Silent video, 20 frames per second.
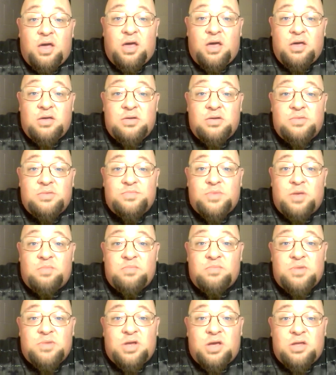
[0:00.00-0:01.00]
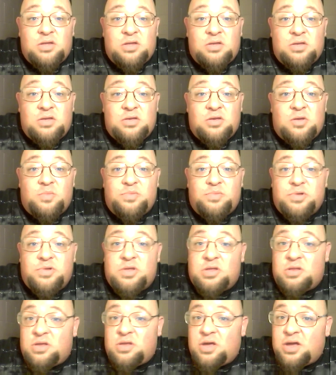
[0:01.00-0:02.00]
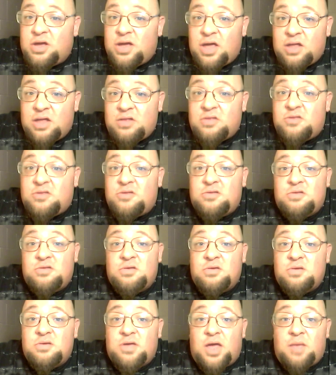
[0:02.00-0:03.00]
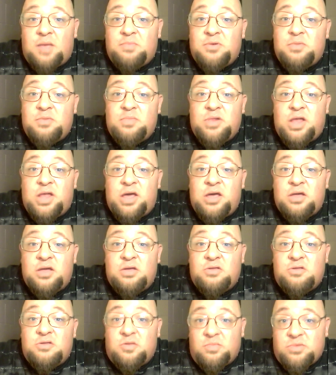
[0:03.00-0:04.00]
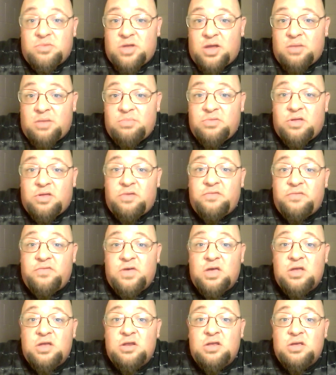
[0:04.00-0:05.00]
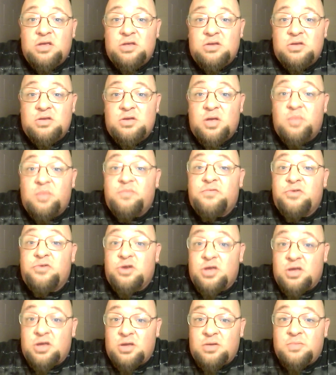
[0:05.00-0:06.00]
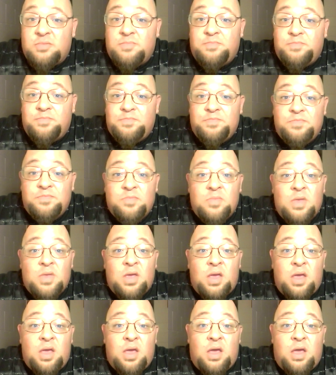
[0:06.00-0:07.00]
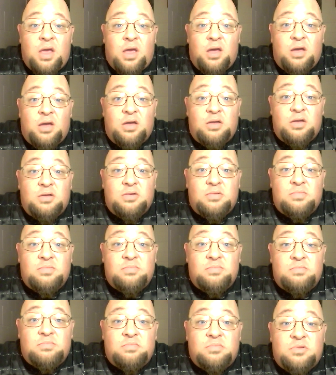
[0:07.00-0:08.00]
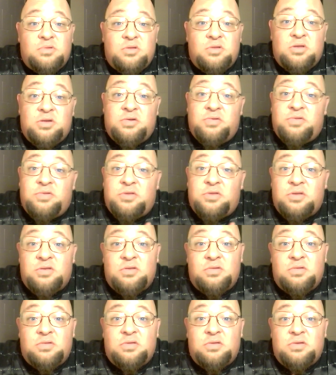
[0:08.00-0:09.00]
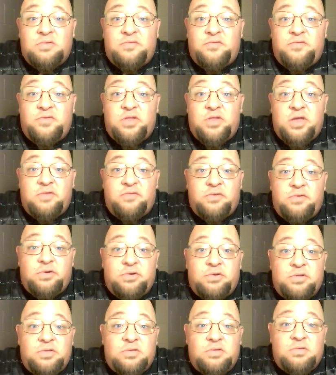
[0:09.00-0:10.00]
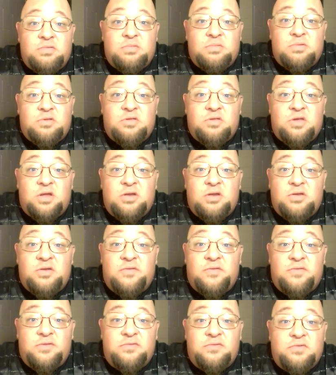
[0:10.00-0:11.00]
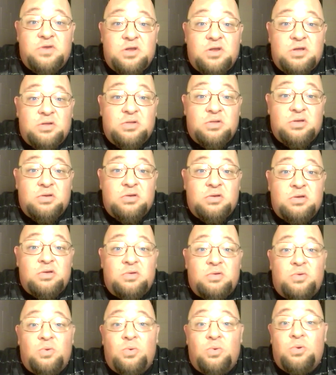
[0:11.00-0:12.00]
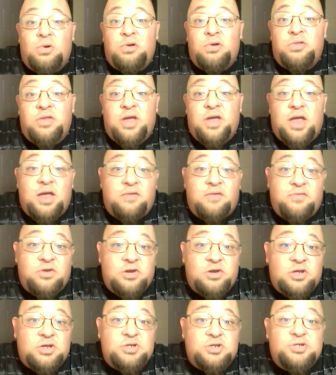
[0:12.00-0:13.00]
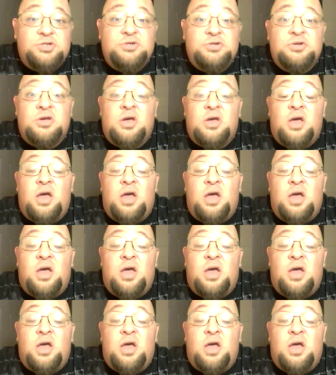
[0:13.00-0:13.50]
I'm not completely against Captain Black. Sometimes I find it comforting. The flavor and scent of the vanilla or the Cavendish.